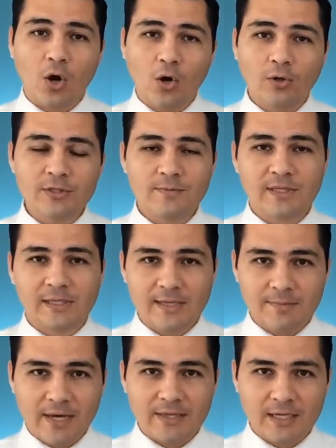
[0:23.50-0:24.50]

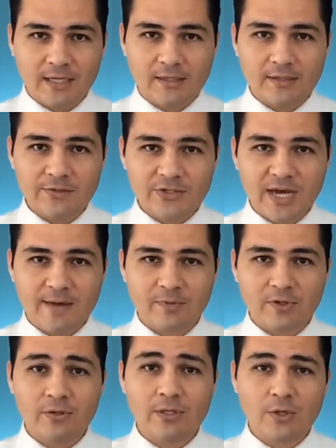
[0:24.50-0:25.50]
Ultimately, by the end of this
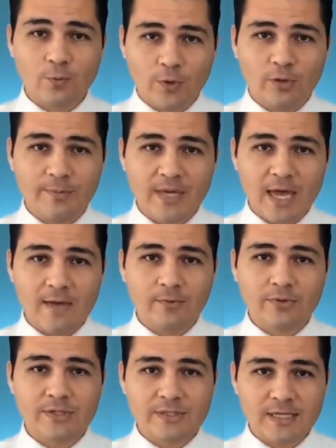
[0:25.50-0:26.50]
chapter, you will be
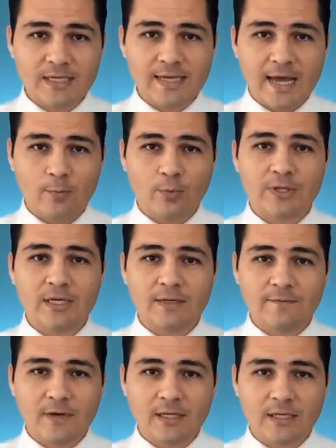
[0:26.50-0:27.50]
able to sit down with a
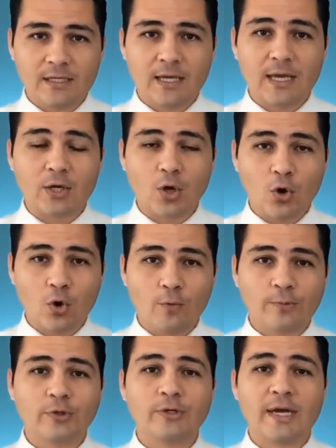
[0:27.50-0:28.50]
defendant and go
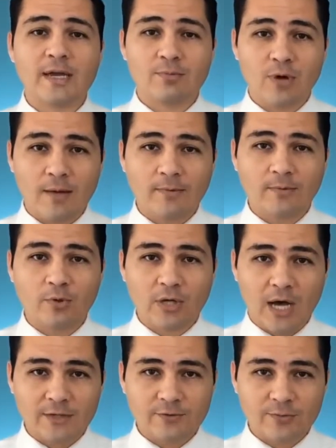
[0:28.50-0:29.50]
over a probable
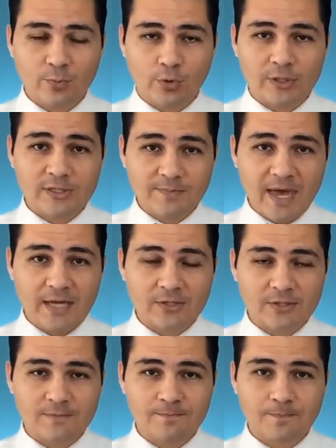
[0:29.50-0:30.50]
cause report in
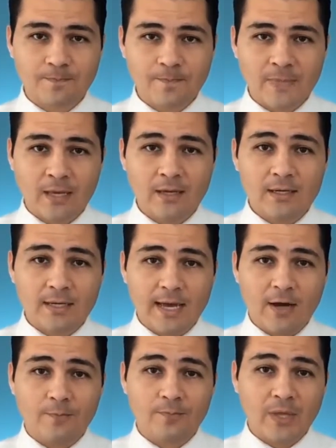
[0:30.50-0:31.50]
Spanish.
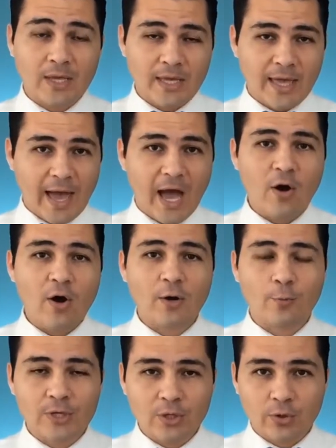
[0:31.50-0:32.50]
Now, how are
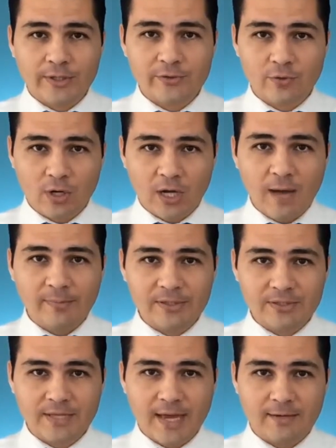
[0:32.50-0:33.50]
we going to
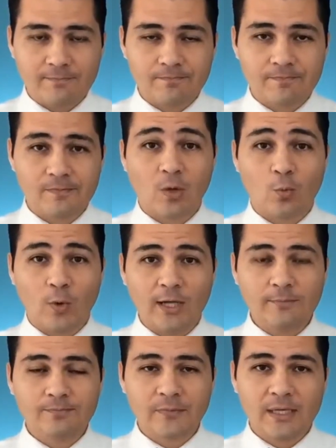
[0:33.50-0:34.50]
accomplish that?
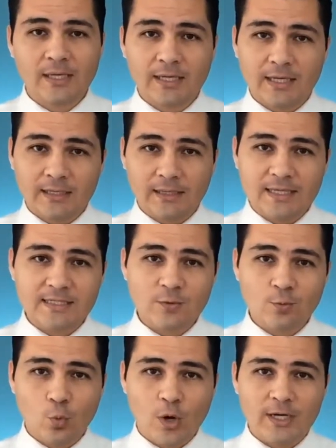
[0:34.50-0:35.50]
Well, in
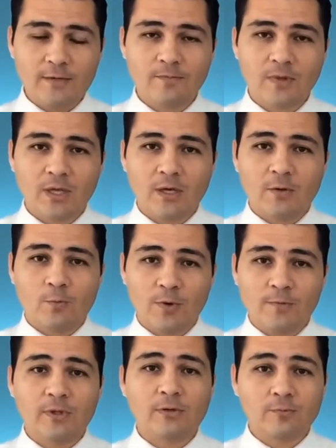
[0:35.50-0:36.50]
Lesson 1,
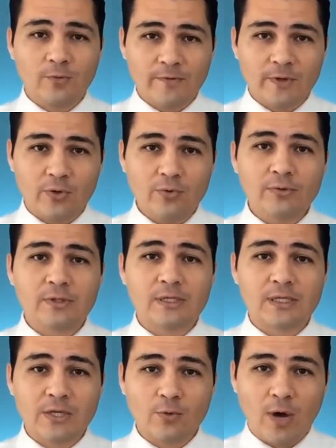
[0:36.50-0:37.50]
we will review the
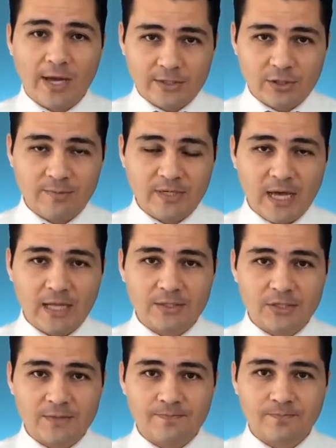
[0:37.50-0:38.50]
DUI
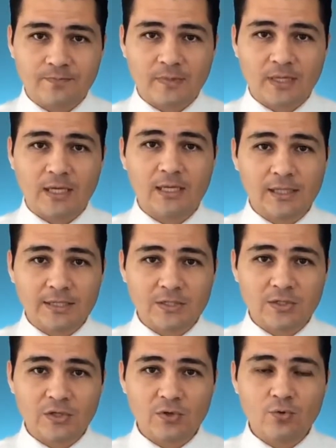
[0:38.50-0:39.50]
terminology. In
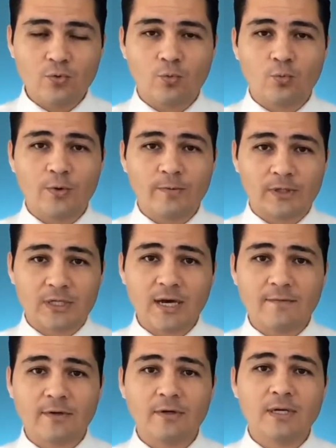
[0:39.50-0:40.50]
Lesson 2, we will
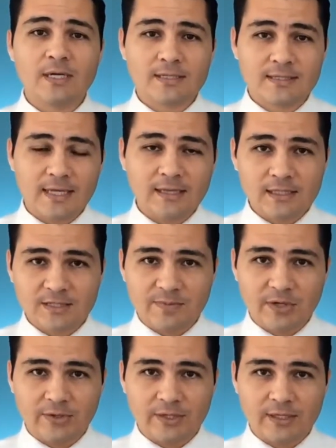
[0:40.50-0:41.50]
cover sentence
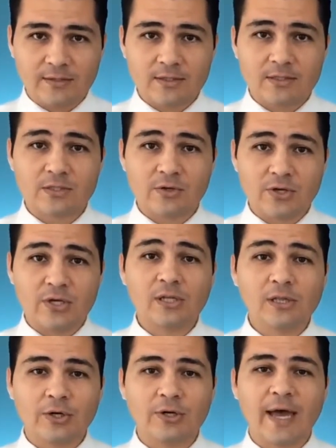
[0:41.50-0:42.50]
building, so you
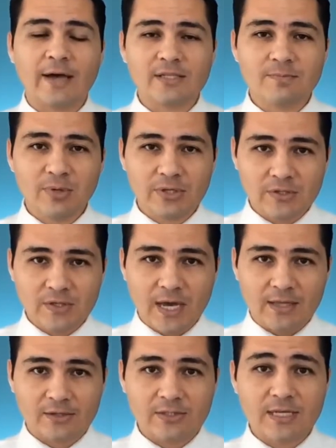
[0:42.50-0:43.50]
can learn how to put
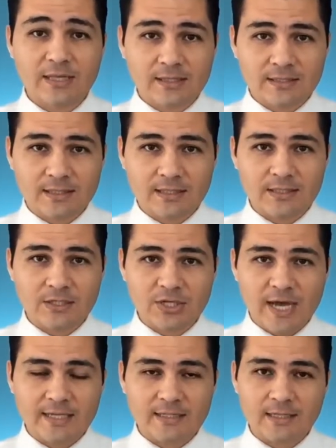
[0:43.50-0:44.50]
together sentences such
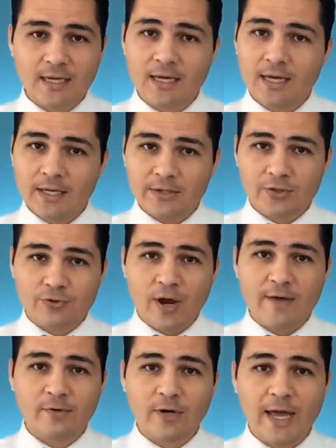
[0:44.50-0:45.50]
as the
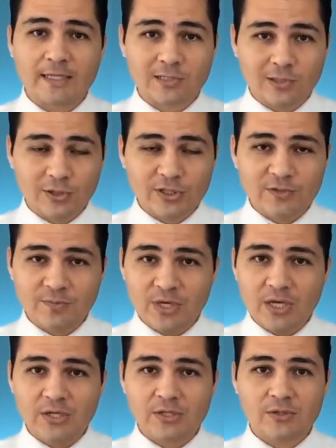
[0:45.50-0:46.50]
driver had slurred
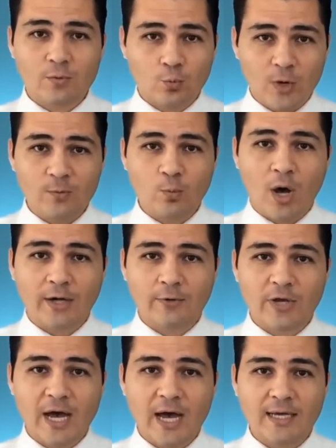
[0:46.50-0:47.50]
speech, red
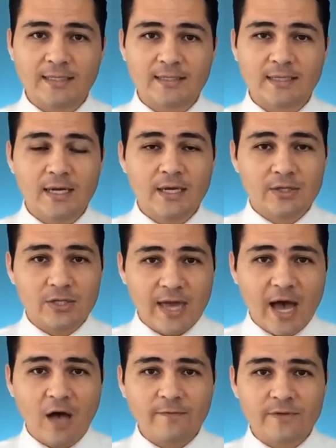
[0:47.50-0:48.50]
watery eyes, the
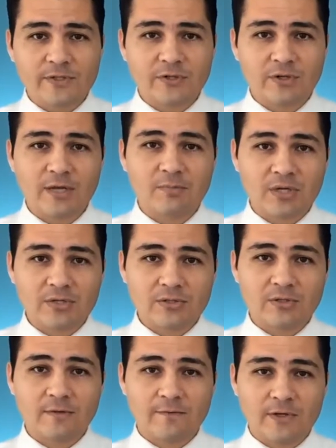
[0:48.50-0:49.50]
officer
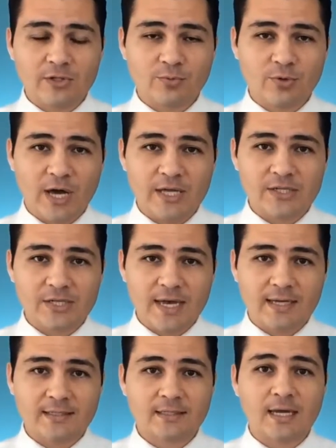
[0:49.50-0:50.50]
administered the field sobriety
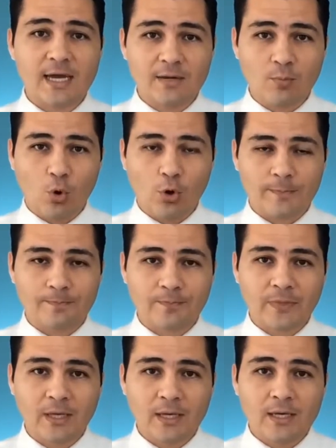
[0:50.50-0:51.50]
test, and more.
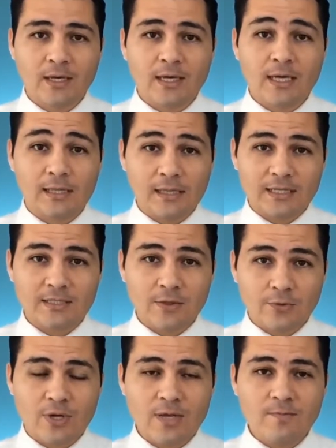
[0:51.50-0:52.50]
In Lesson
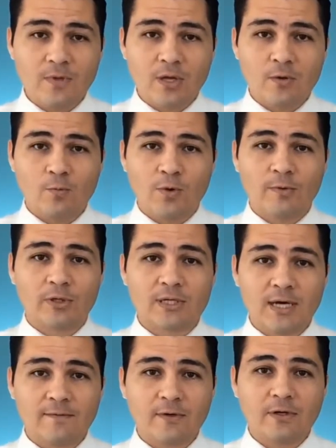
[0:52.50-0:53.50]
3, we will
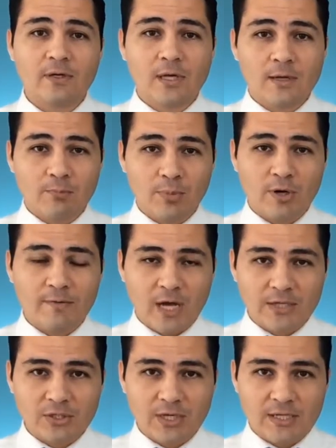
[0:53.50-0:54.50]
cover verb
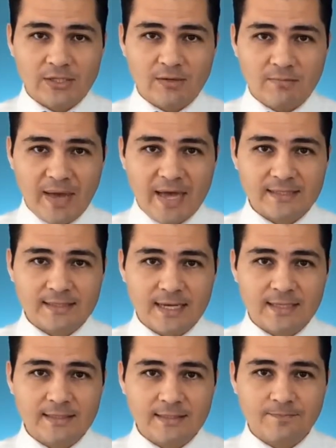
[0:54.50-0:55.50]
conjugation in past
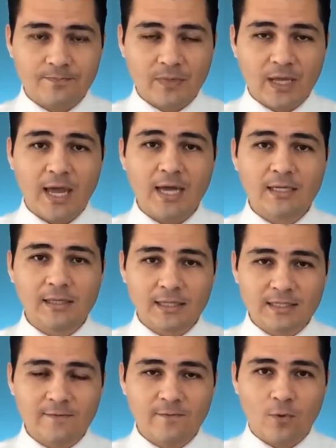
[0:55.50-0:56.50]
tense, and in
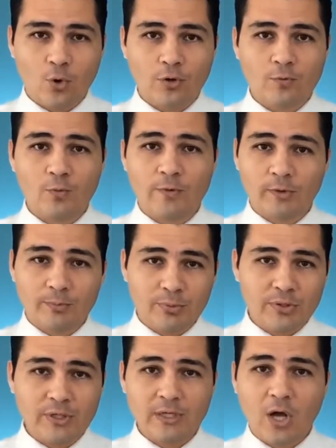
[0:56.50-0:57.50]
Lesson 4, we will
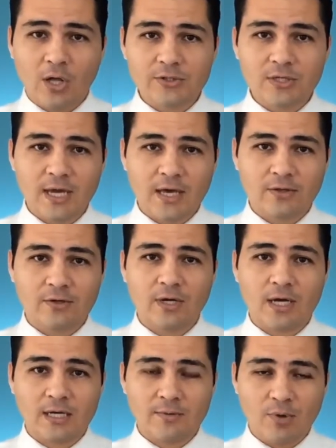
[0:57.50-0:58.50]
put it all together
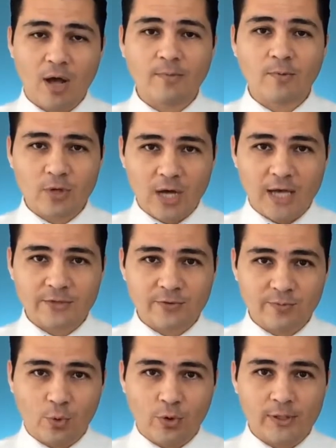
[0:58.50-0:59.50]
in a probable cause
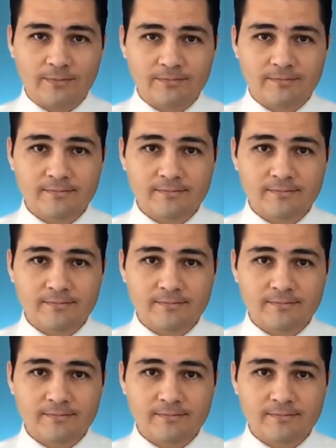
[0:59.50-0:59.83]
report.